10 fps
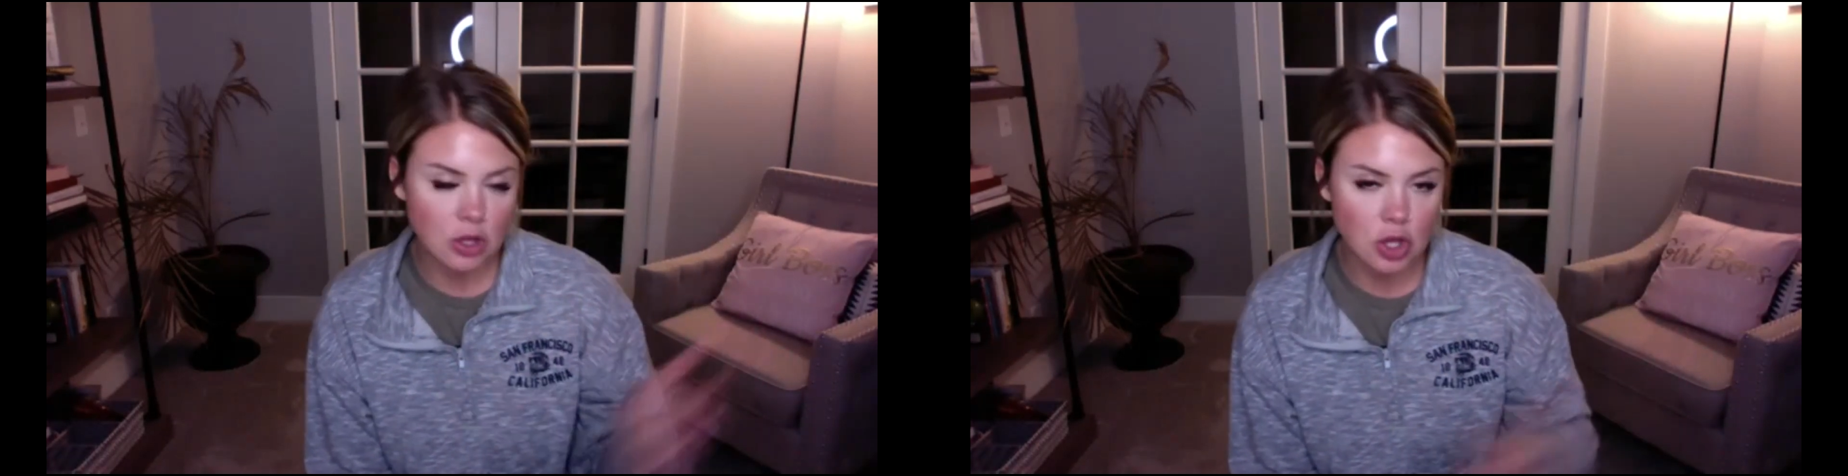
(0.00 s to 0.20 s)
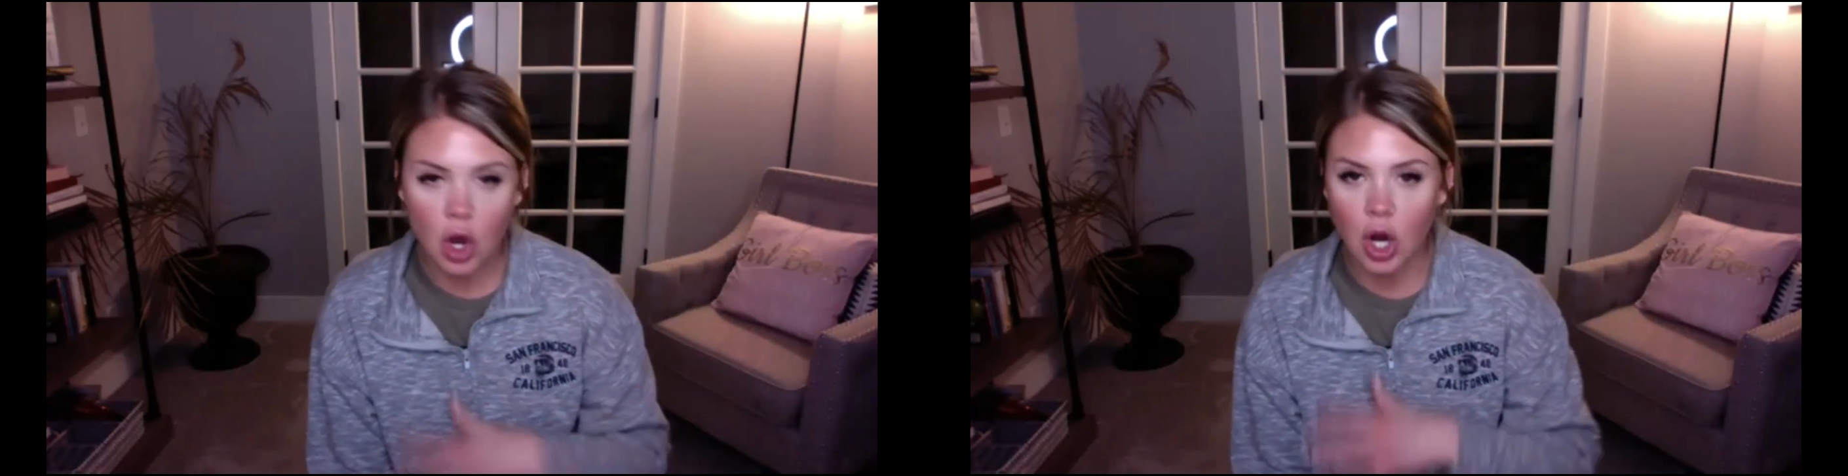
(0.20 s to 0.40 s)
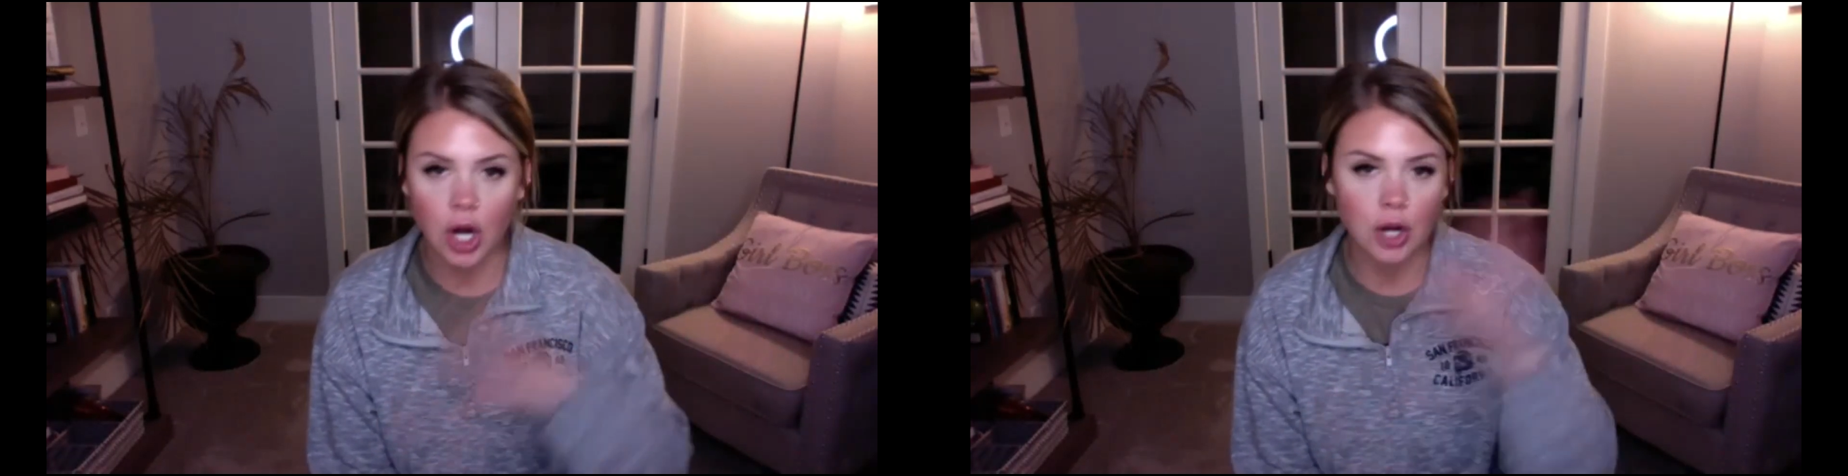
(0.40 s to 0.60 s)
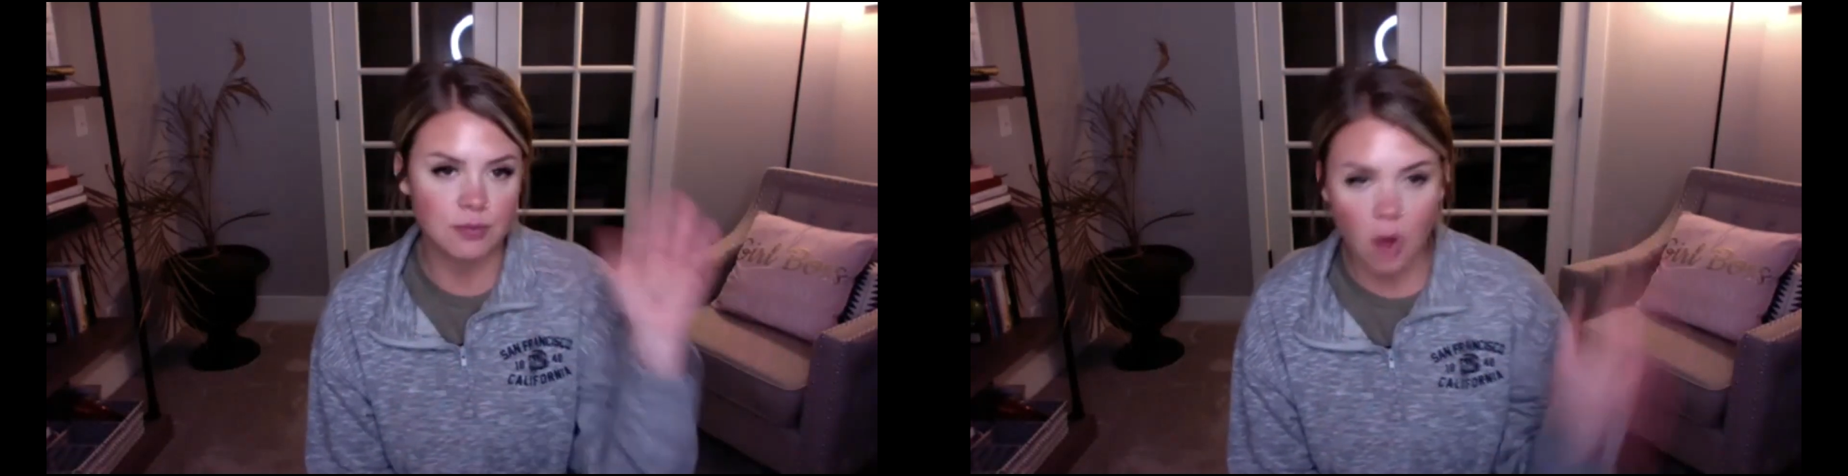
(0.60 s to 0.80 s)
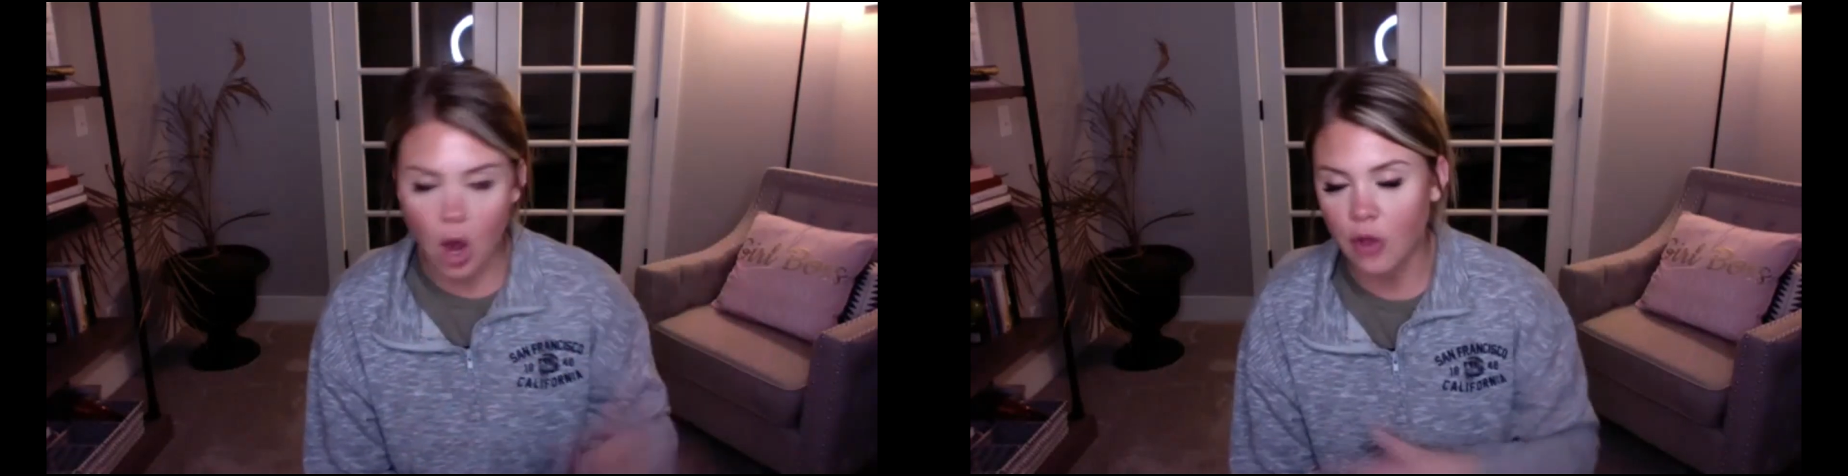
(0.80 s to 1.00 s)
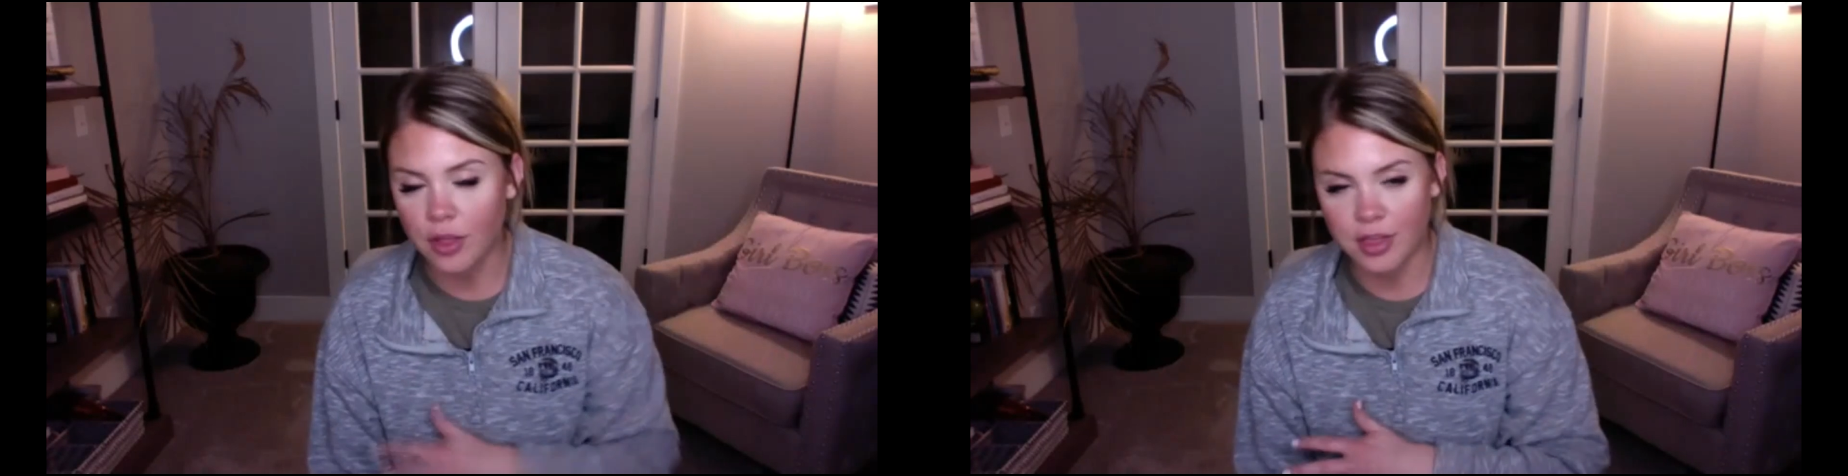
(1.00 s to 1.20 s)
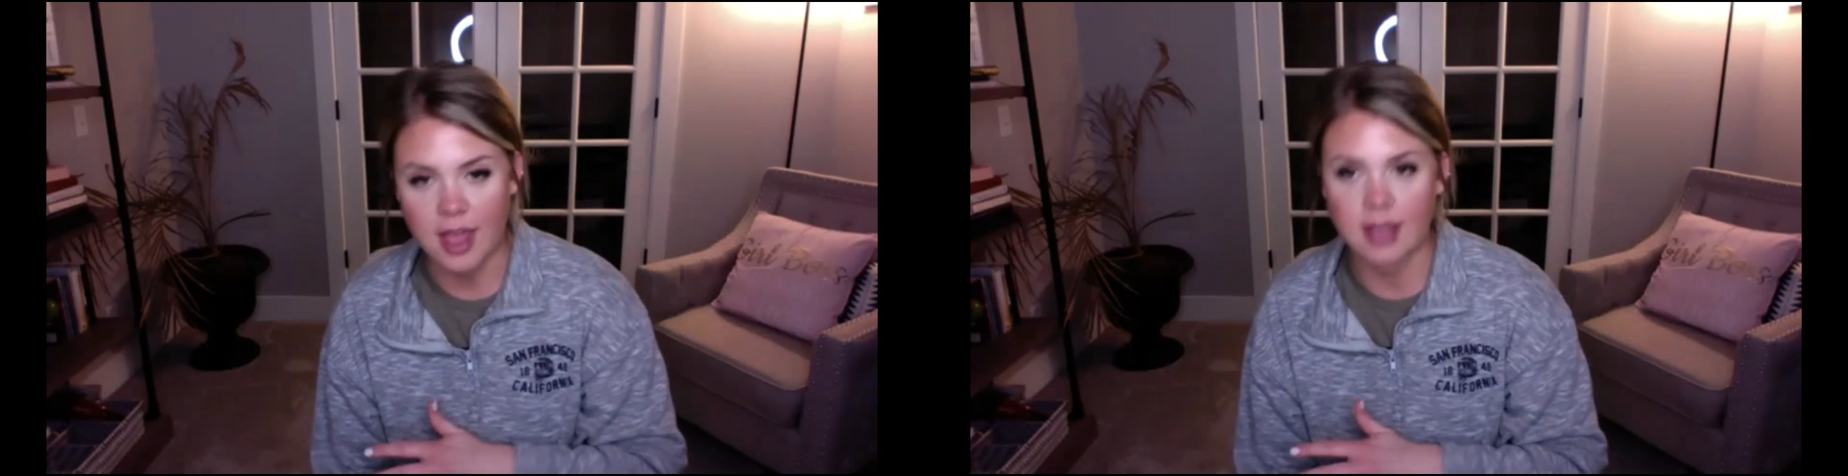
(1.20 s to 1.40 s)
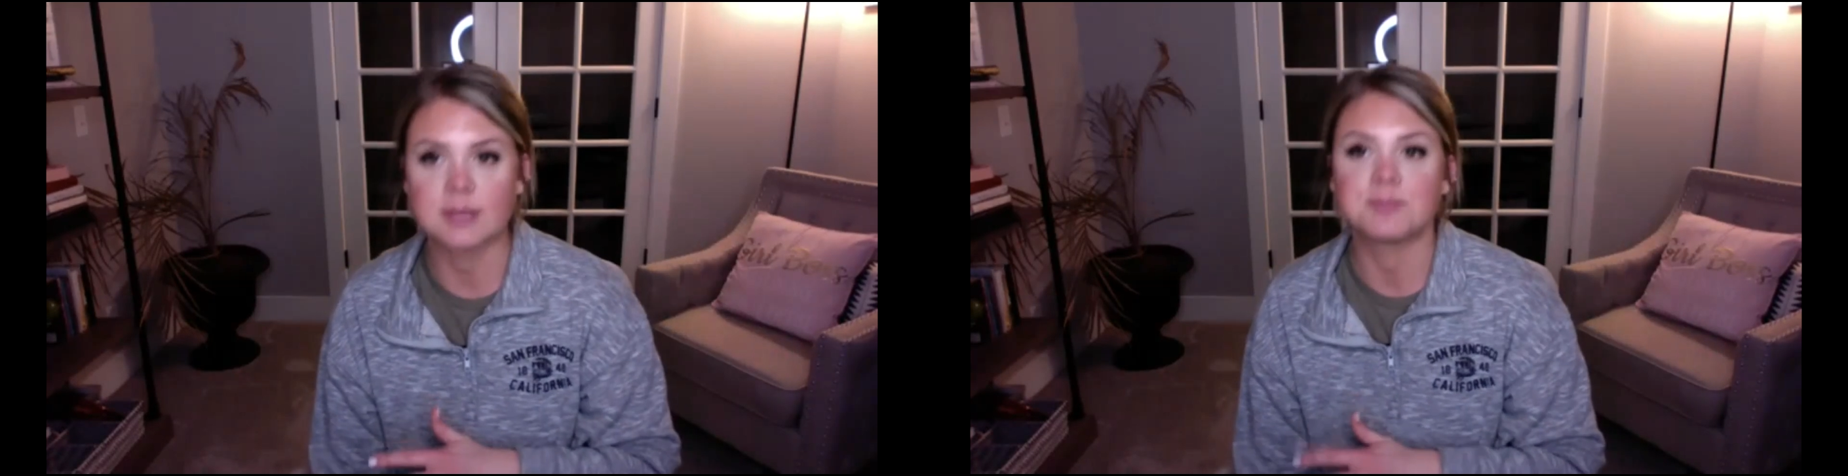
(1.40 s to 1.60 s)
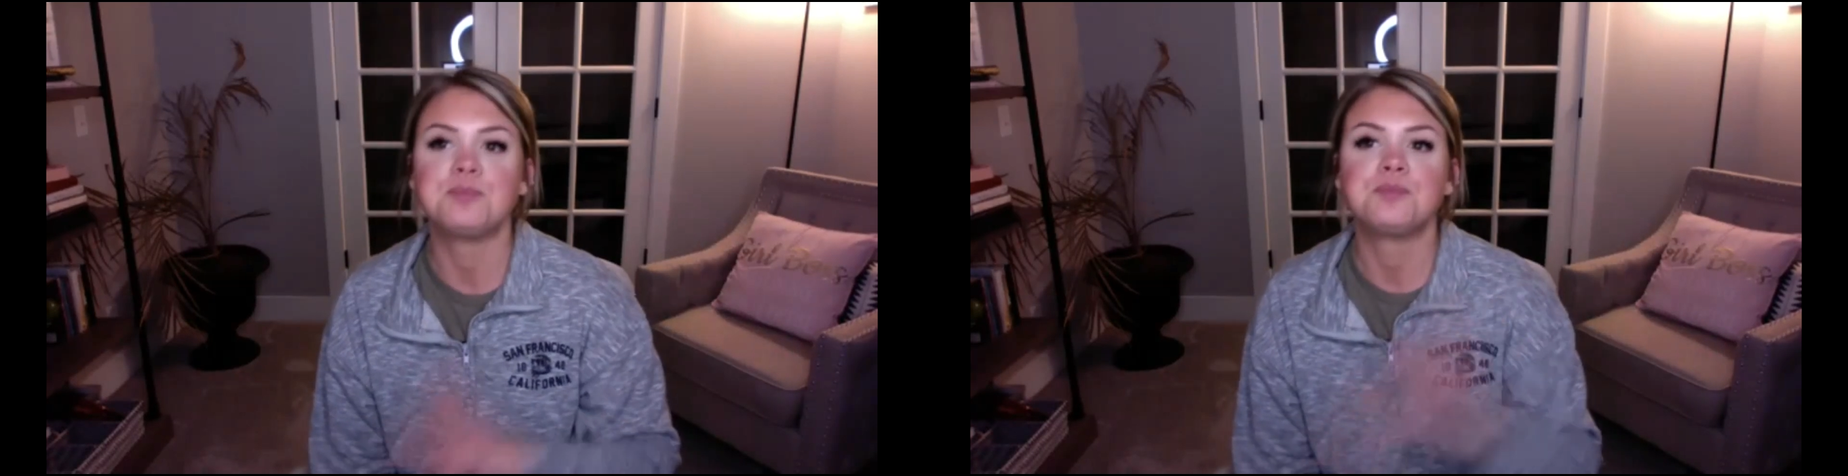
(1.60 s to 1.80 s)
yard, all the things.